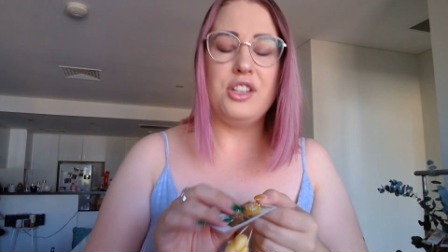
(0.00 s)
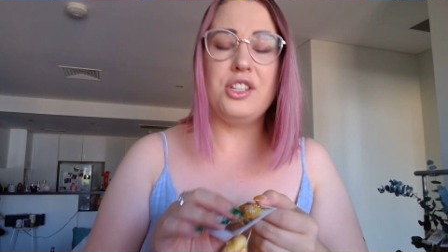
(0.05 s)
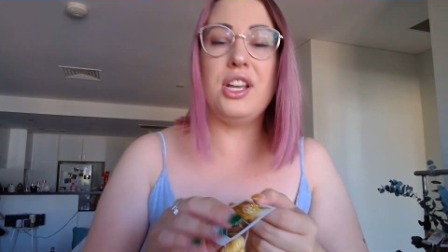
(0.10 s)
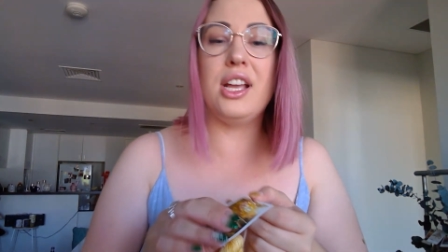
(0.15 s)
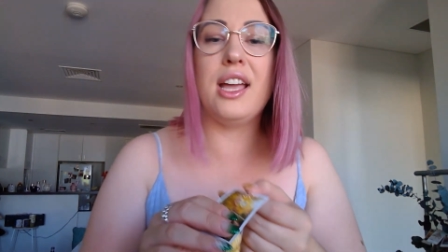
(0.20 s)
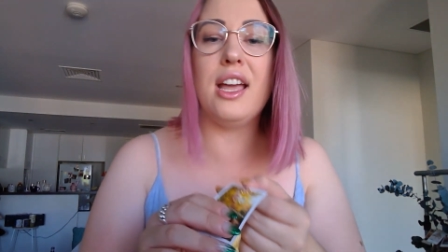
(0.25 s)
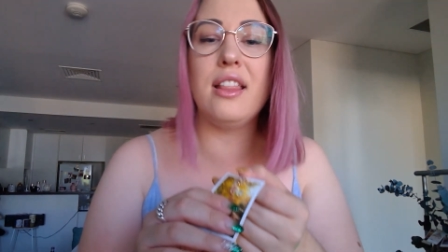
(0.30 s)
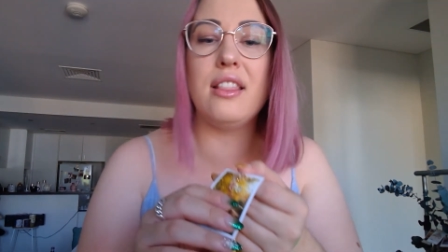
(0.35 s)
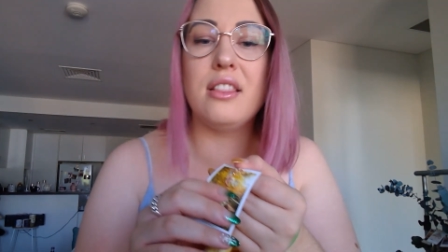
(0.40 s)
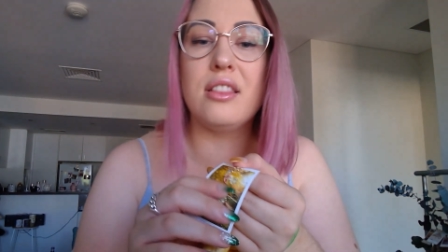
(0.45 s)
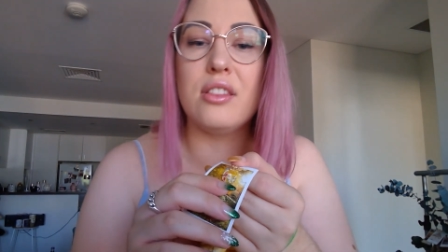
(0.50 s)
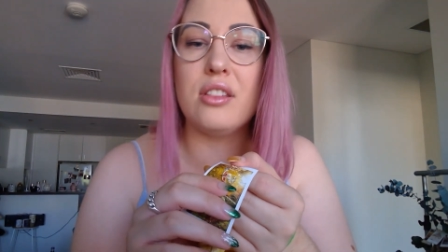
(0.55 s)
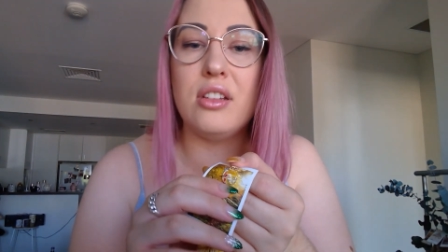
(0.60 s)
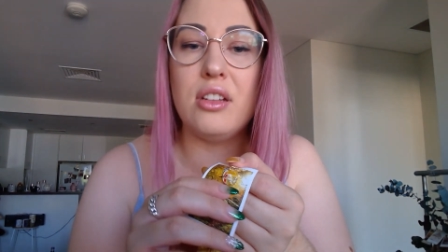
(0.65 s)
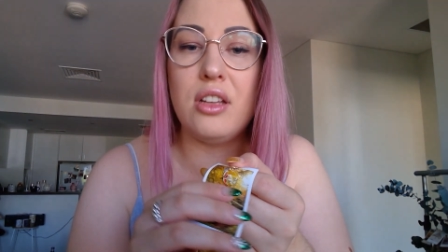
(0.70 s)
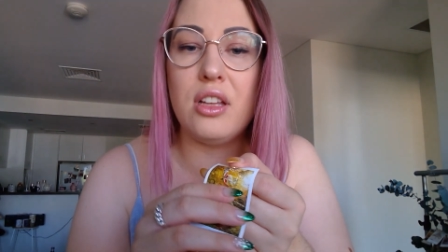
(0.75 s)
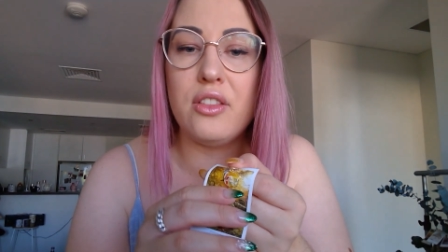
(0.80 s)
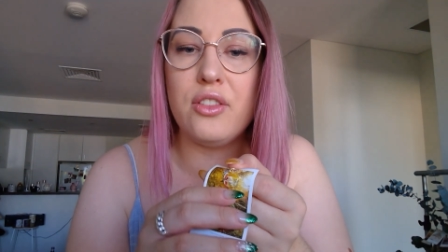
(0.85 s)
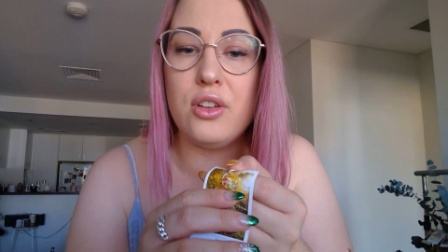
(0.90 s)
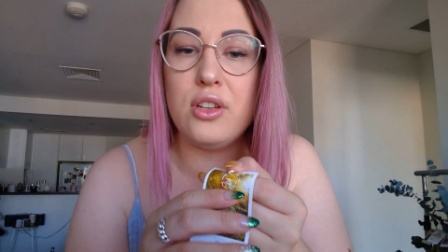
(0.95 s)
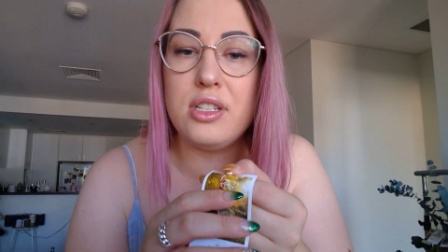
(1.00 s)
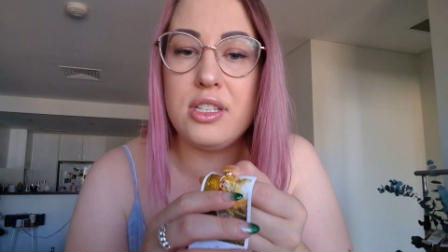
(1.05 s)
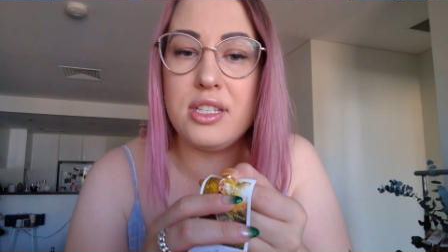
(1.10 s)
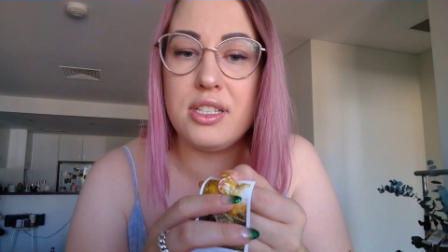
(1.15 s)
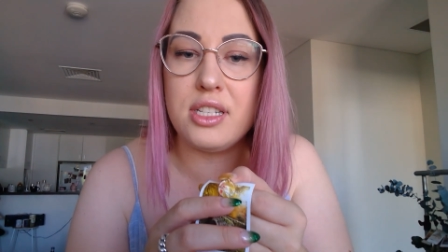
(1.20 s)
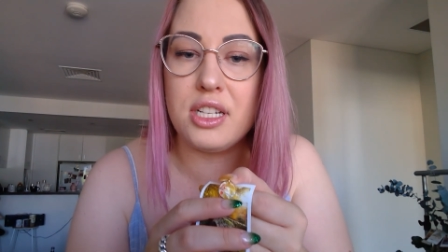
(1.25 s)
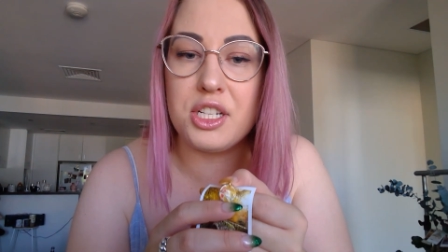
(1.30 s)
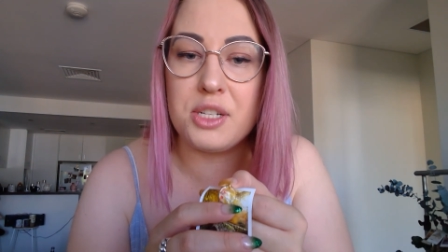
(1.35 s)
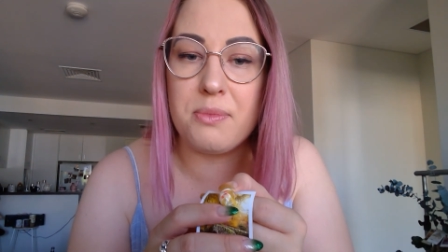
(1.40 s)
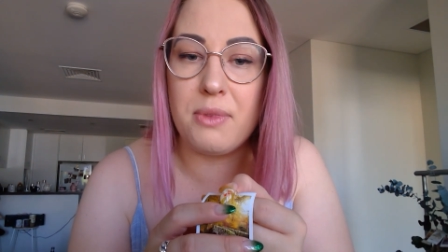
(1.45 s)
Check out those
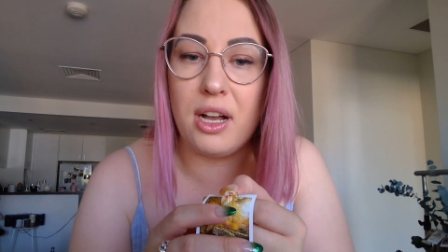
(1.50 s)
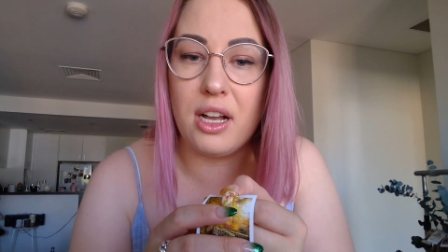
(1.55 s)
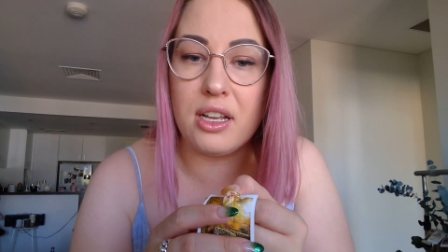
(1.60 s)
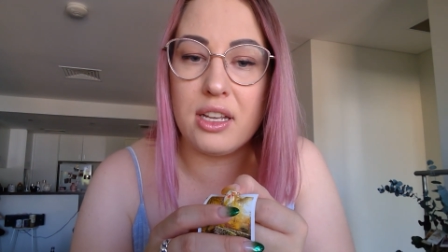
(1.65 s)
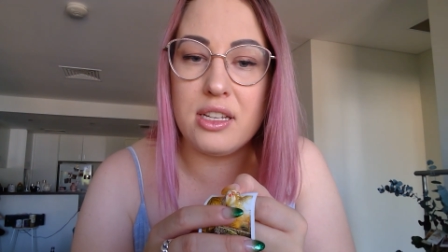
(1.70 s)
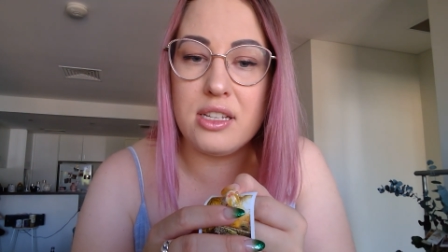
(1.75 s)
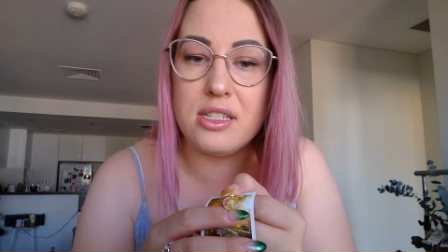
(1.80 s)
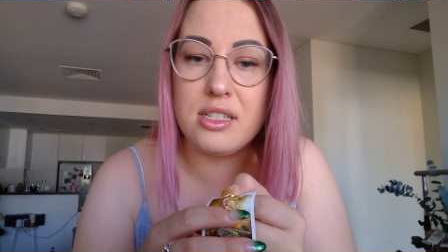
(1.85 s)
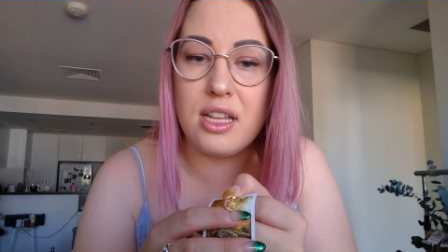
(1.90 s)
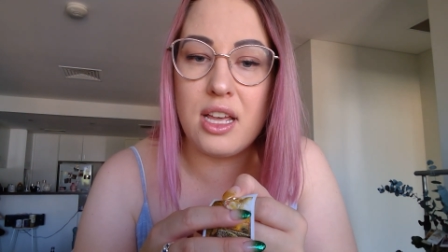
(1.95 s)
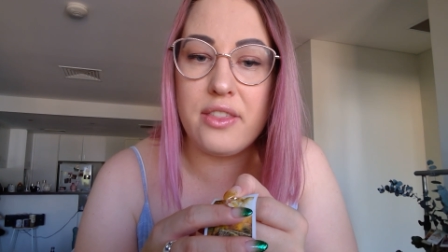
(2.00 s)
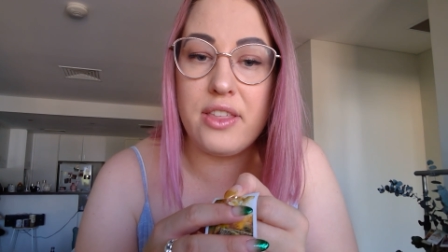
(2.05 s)
stitch markers.